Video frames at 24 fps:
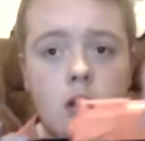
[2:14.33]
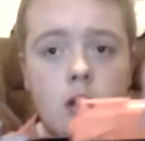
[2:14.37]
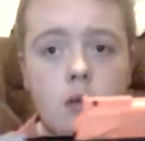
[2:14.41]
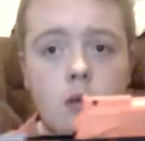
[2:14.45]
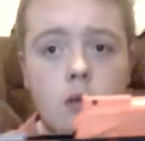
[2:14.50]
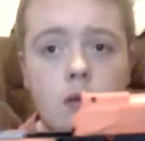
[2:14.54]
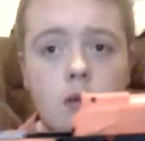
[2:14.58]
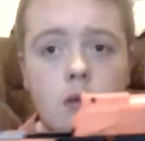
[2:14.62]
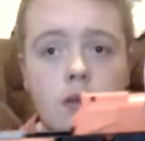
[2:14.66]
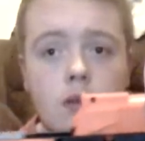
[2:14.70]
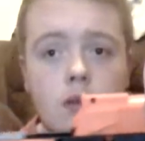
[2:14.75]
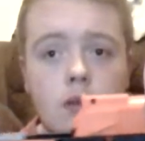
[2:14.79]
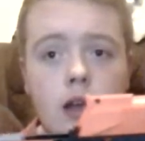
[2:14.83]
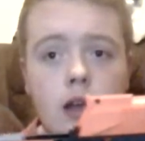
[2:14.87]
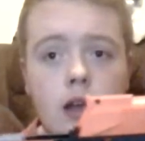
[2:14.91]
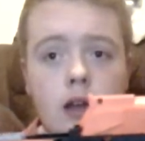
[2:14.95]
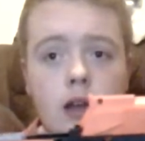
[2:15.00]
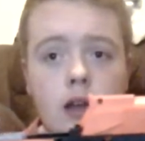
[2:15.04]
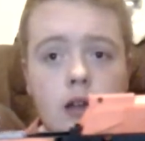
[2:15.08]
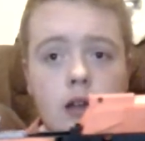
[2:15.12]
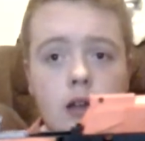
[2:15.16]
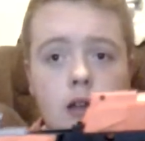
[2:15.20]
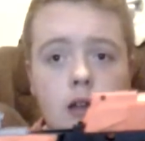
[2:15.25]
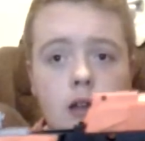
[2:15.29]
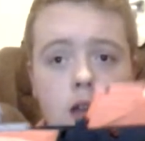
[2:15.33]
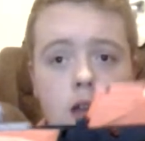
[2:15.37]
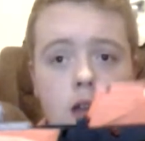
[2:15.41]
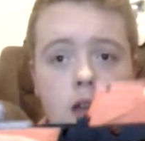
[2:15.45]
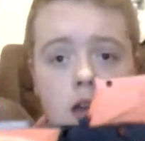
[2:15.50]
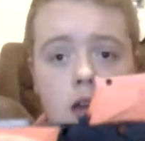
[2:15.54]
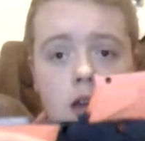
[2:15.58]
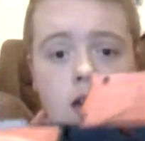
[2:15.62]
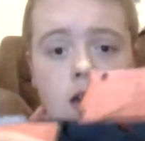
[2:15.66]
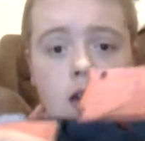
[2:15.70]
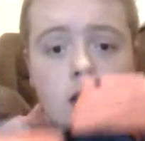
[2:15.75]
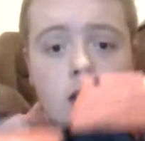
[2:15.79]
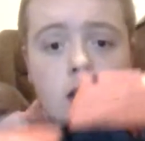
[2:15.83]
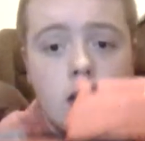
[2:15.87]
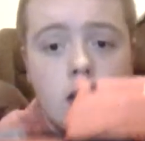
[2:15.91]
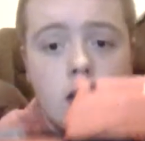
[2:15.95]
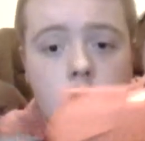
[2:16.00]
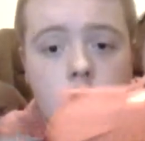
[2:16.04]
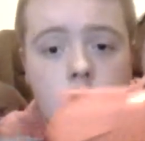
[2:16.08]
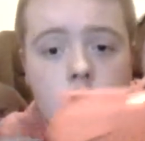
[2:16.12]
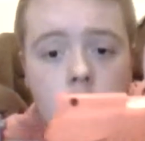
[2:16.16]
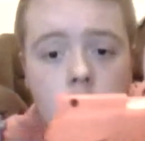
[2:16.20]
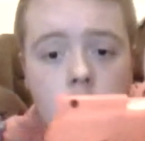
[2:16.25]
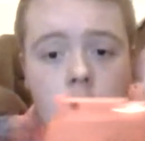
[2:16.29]
with that here,
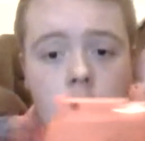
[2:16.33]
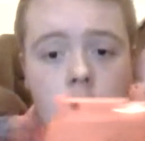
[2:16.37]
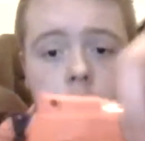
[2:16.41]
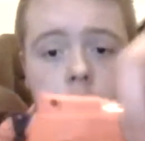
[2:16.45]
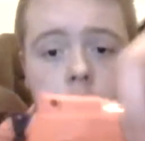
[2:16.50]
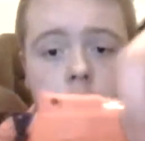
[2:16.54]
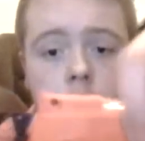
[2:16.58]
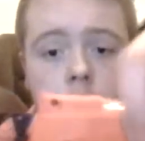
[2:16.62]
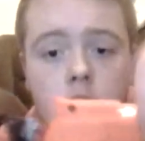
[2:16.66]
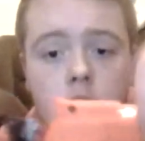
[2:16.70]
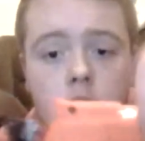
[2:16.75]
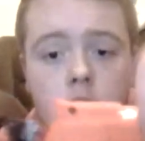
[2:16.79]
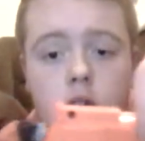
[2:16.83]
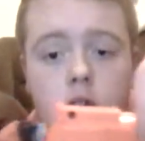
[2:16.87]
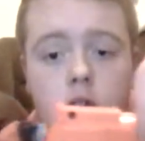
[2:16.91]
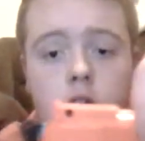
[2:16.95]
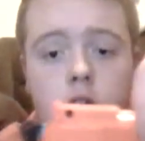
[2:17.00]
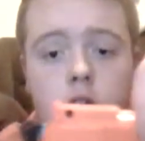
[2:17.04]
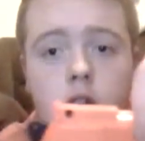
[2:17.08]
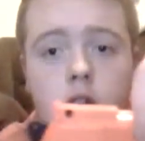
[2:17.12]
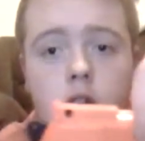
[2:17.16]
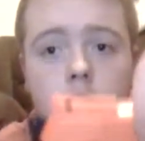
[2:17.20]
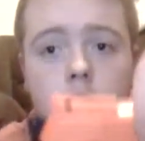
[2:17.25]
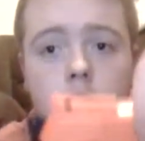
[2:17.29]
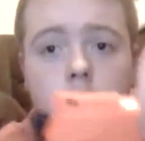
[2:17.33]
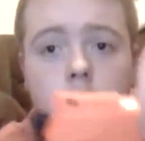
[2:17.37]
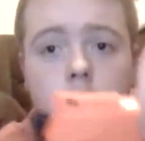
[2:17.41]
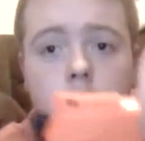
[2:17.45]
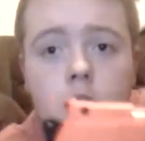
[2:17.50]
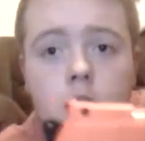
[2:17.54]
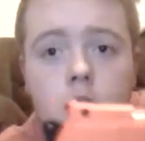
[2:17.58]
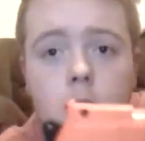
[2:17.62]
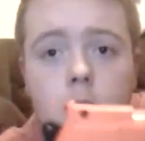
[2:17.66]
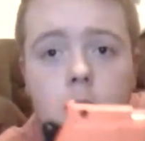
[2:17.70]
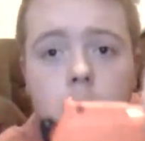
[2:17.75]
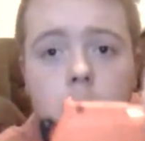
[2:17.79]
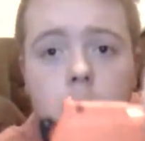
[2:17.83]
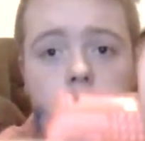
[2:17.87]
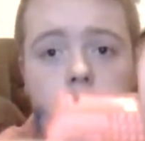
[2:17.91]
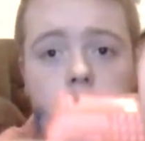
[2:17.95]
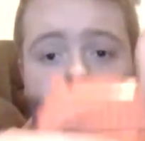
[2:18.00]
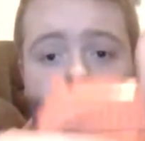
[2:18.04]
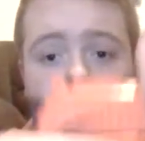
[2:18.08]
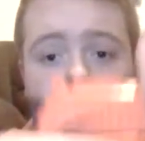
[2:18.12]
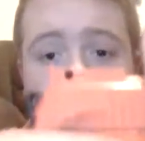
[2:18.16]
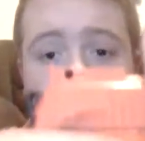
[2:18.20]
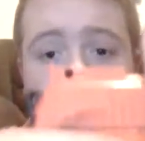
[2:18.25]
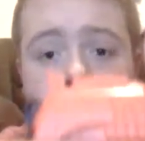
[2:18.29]
and then you line that up, and then
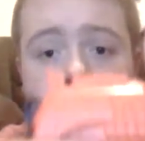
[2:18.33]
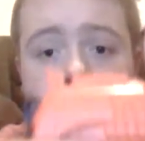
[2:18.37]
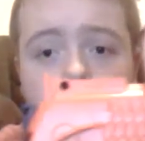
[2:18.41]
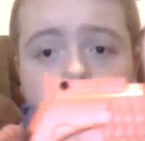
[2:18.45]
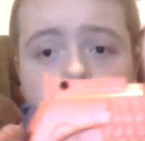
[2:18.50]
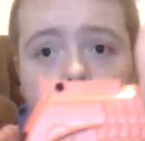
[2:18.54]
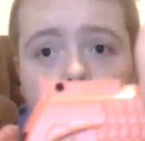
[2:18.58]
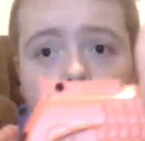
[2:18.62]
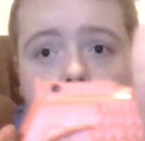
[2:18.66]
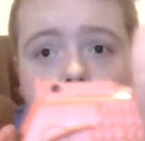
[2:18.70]
as it gets there, you